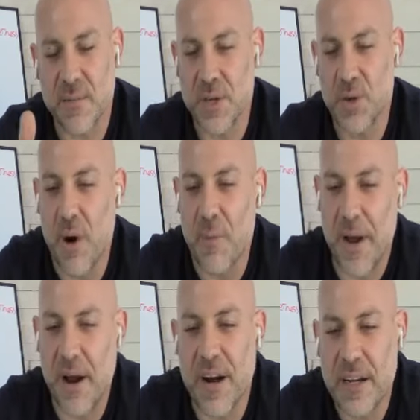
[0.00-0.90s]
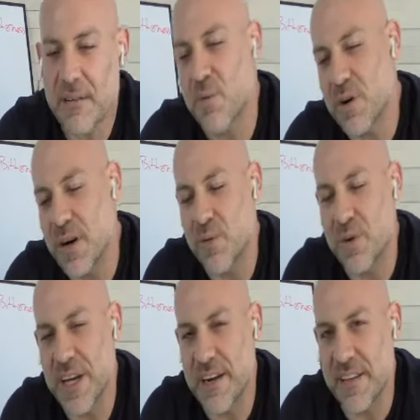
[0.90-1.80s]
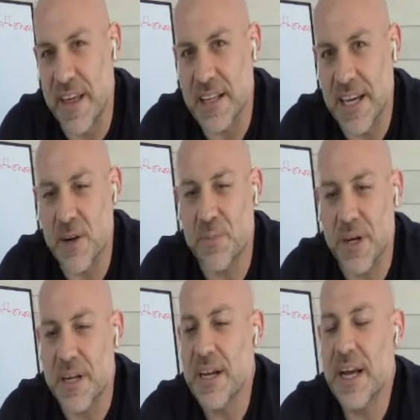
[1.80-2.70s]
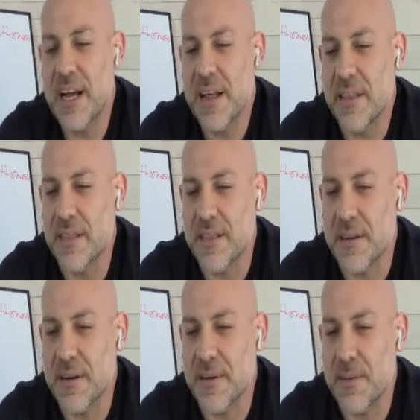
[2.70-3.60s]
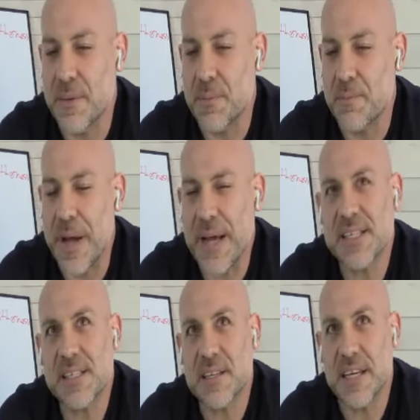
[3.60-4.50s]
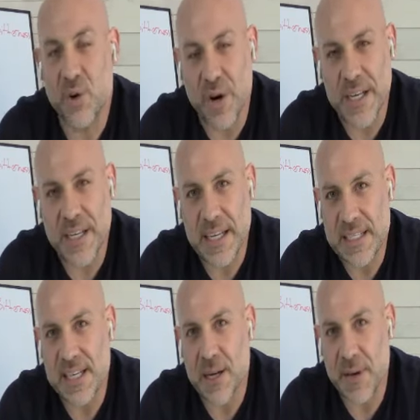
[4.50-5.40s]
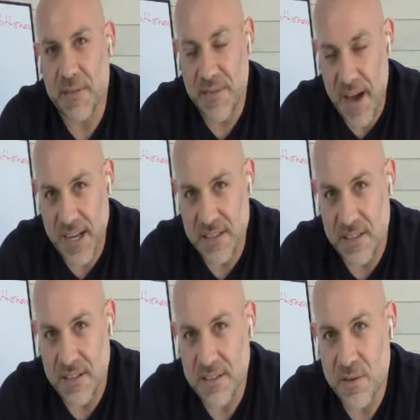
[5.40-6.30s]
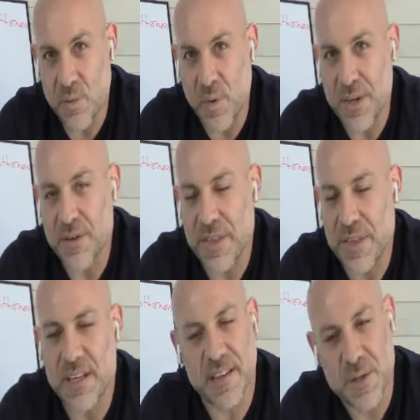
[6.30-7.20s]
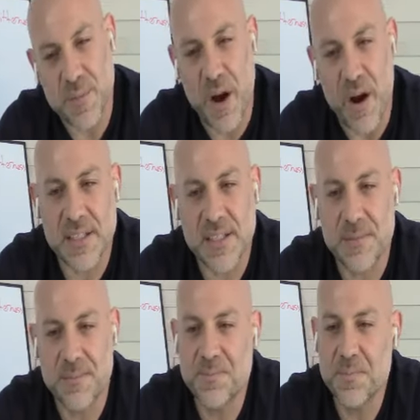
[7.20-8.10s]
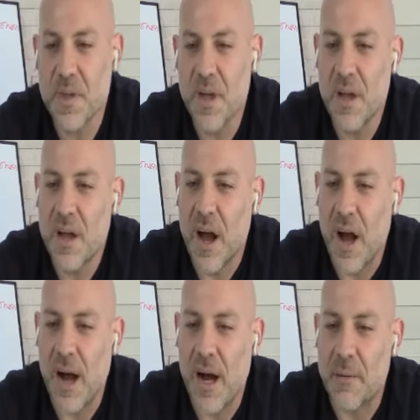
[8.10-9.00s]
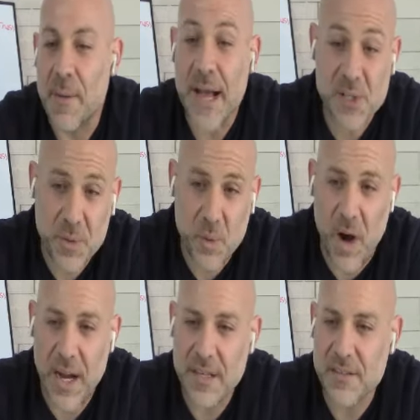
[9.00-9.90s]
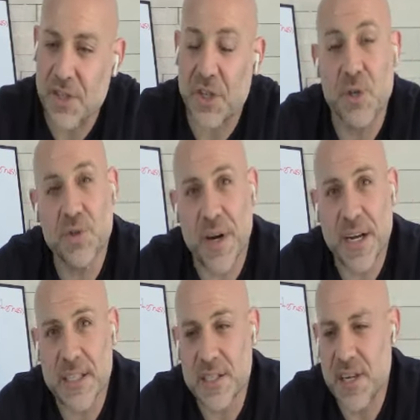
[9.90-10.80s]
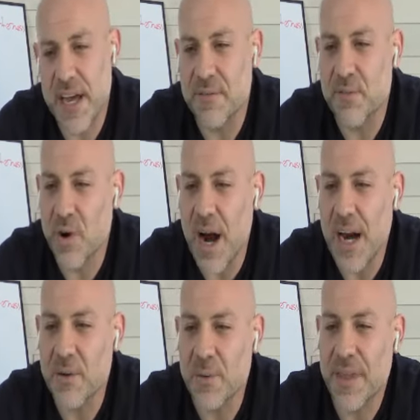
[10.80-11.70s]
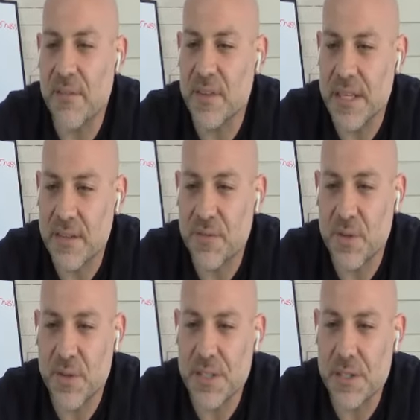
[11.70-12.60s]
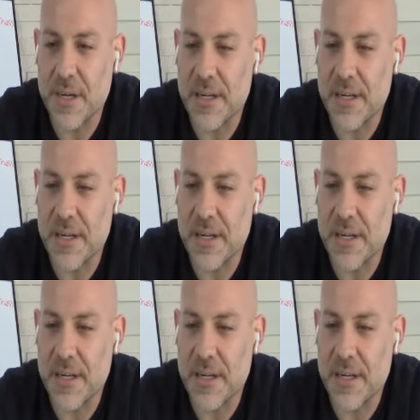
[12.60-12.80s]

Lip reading: you are pairing. We'll get into that later, but the base ingredient is going to be a factor when you're thinking of these pairings. As with wine, there's a huge range and variety with heavily influenced.